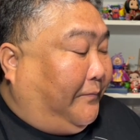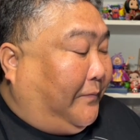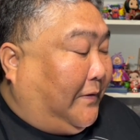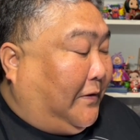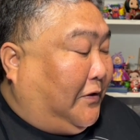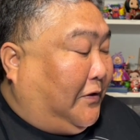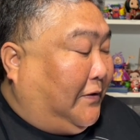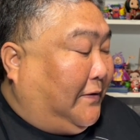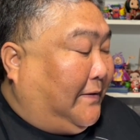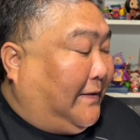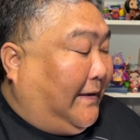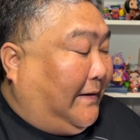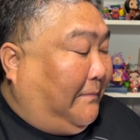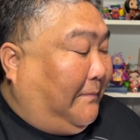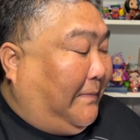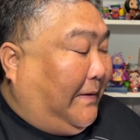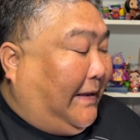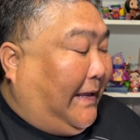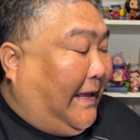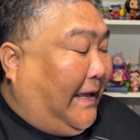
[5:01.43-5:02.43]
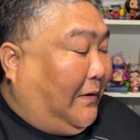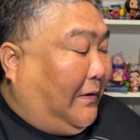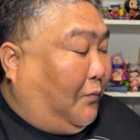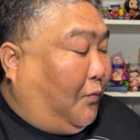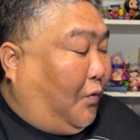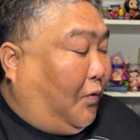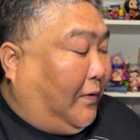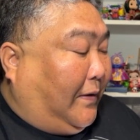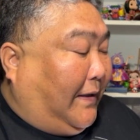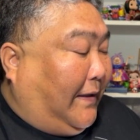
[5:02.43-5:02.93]
She then began
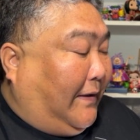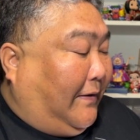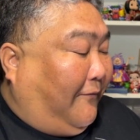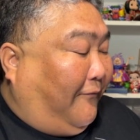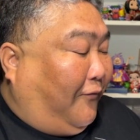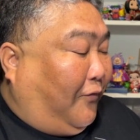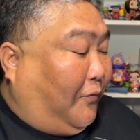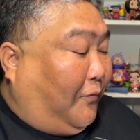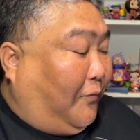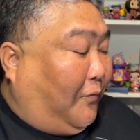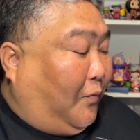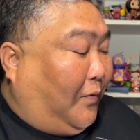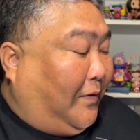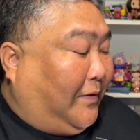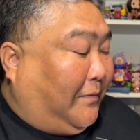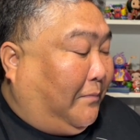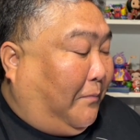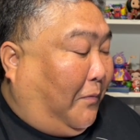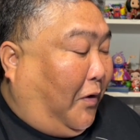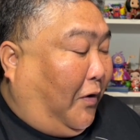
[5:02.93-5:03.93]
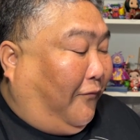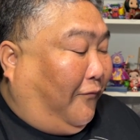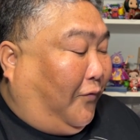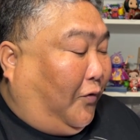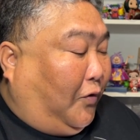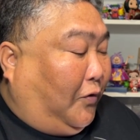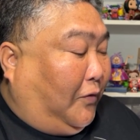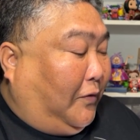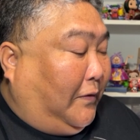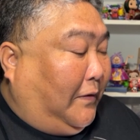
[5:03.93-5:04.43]
working with
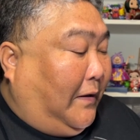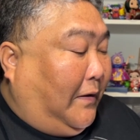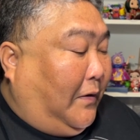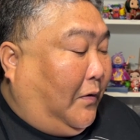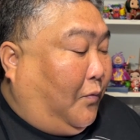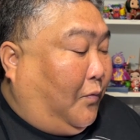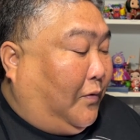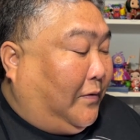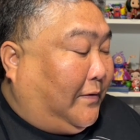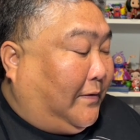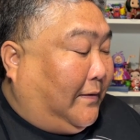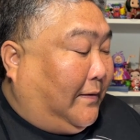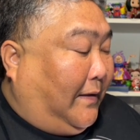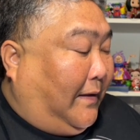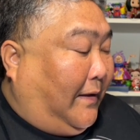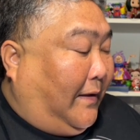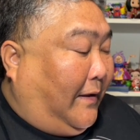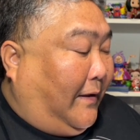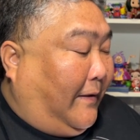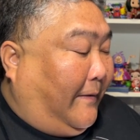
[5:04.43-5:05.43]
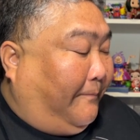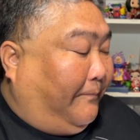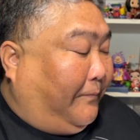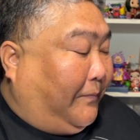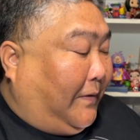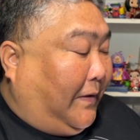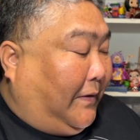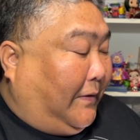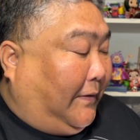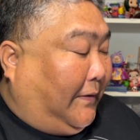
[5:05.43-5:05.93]
Marvel with
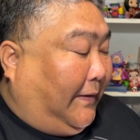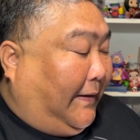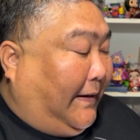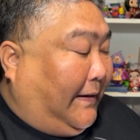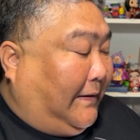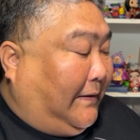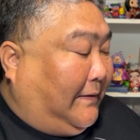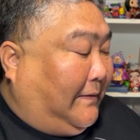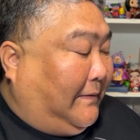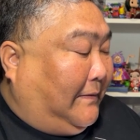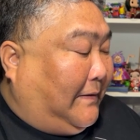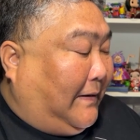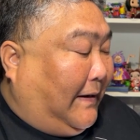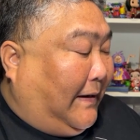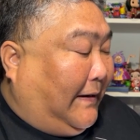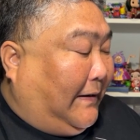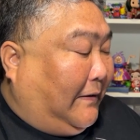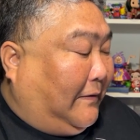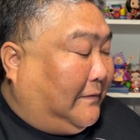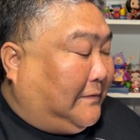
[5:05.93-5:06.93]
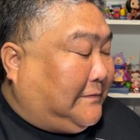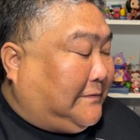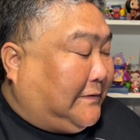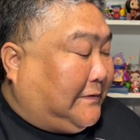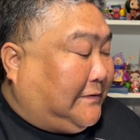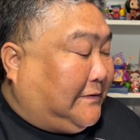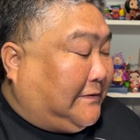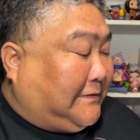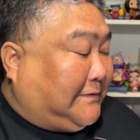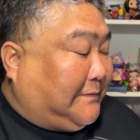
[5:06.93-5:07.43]
acclaimed titles such
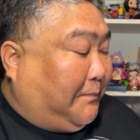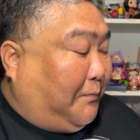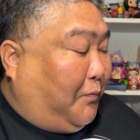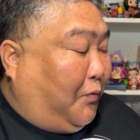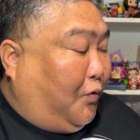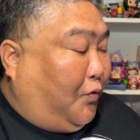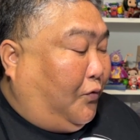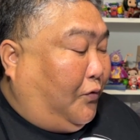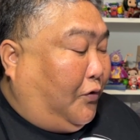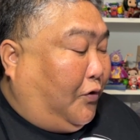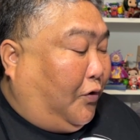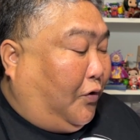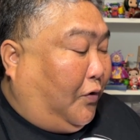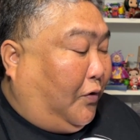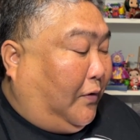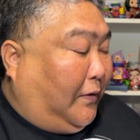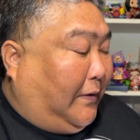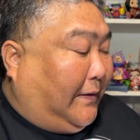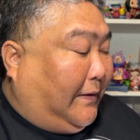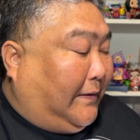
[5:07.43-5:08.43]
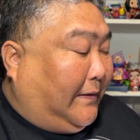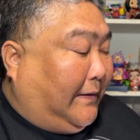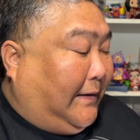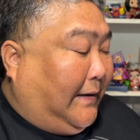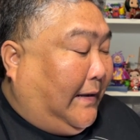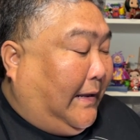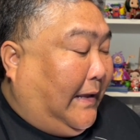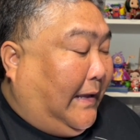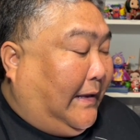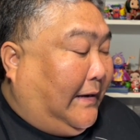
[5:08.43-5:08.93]
as Moon Girl and
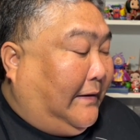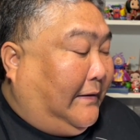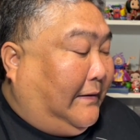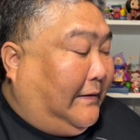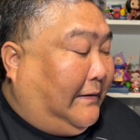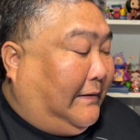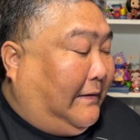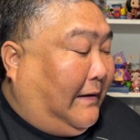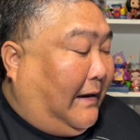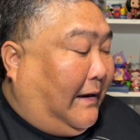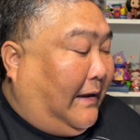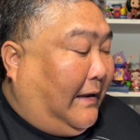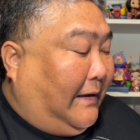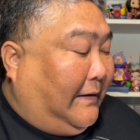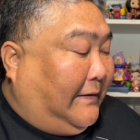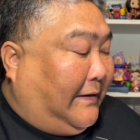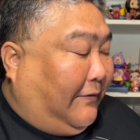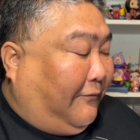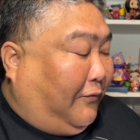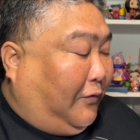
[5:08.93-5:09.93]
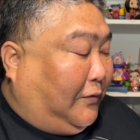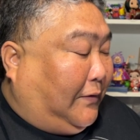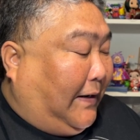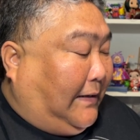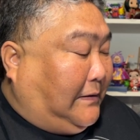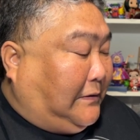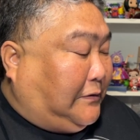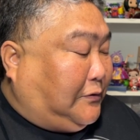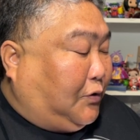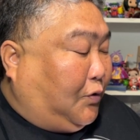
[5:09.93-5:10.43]
Devil
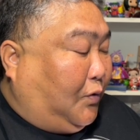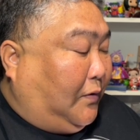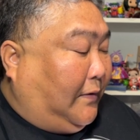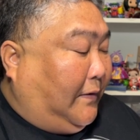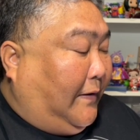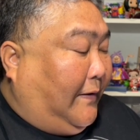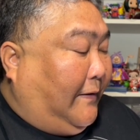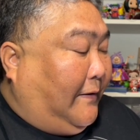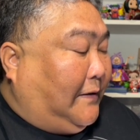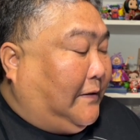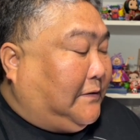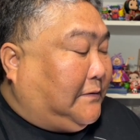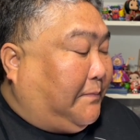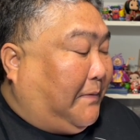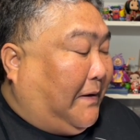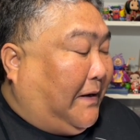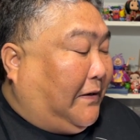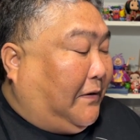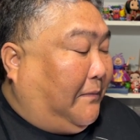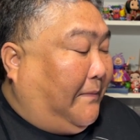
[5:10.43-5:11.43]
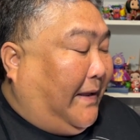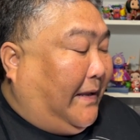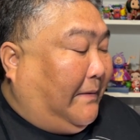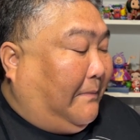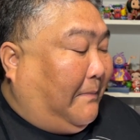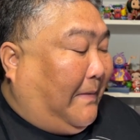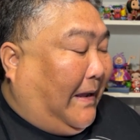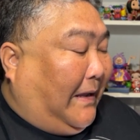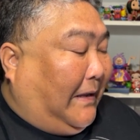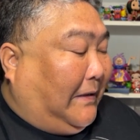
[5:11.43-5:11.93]
Dinosaur, Spider-Man
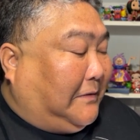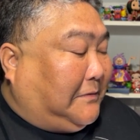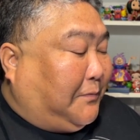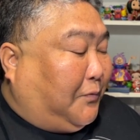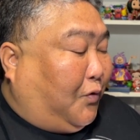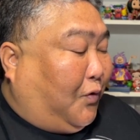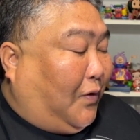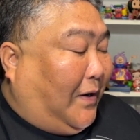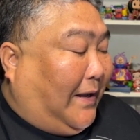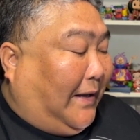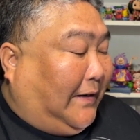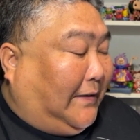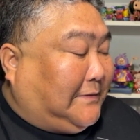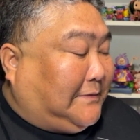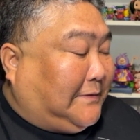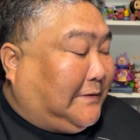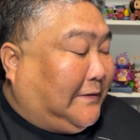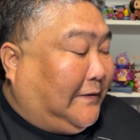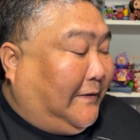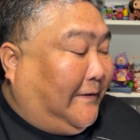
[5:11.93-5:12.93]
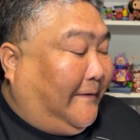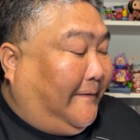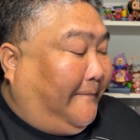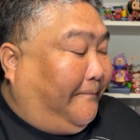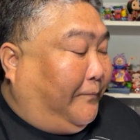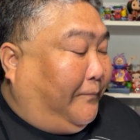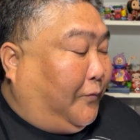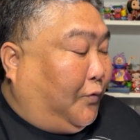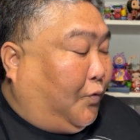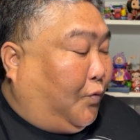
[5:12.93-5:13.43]
Miles Morales,
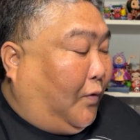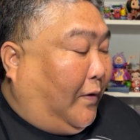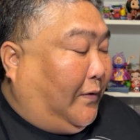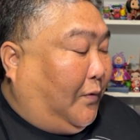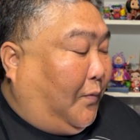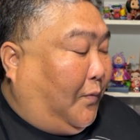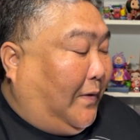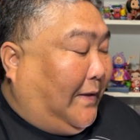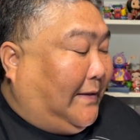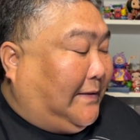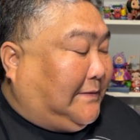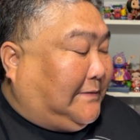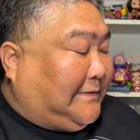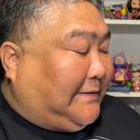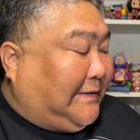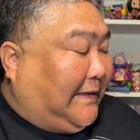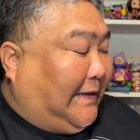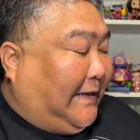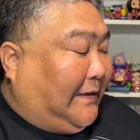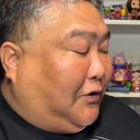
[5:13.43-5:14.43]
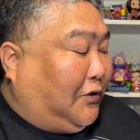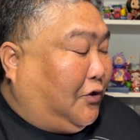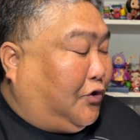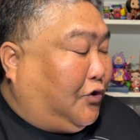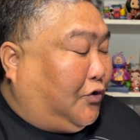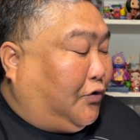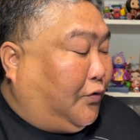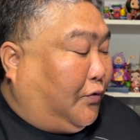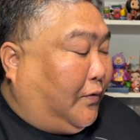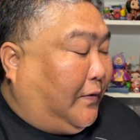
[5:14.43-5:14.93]
Runaways, and
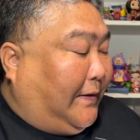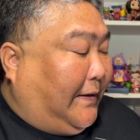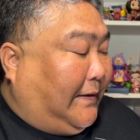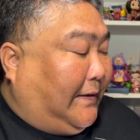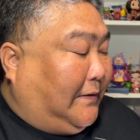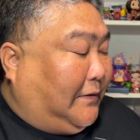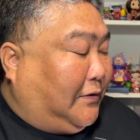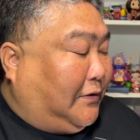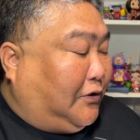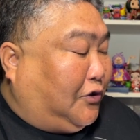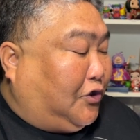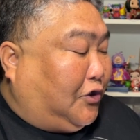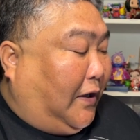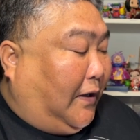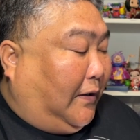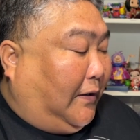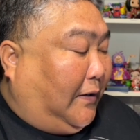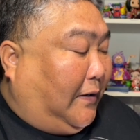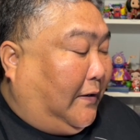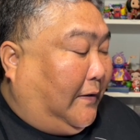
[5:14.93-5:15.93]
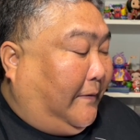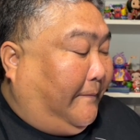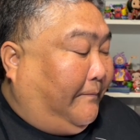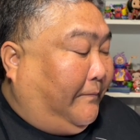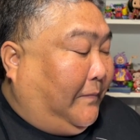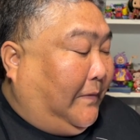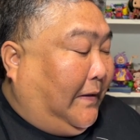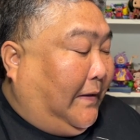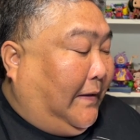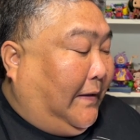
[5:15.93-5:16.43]
Shuri and T'Challa.
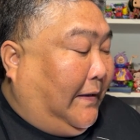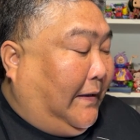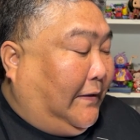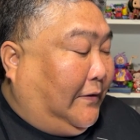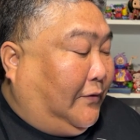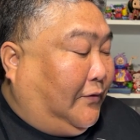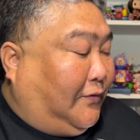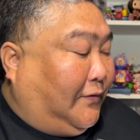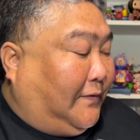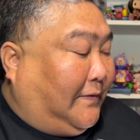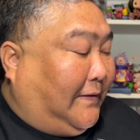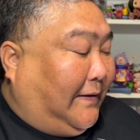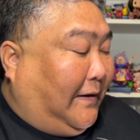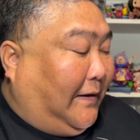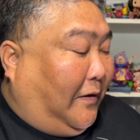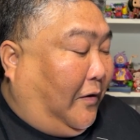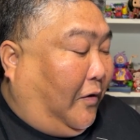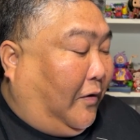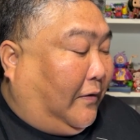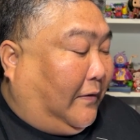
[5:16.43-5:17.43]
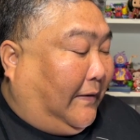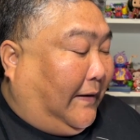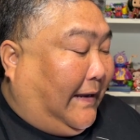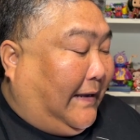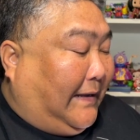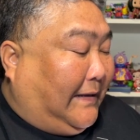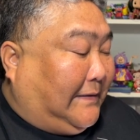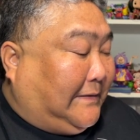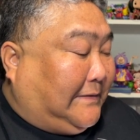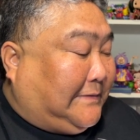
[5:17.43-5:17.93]
into the
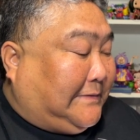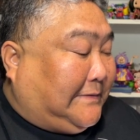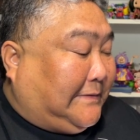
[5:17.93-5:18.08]
heartlands.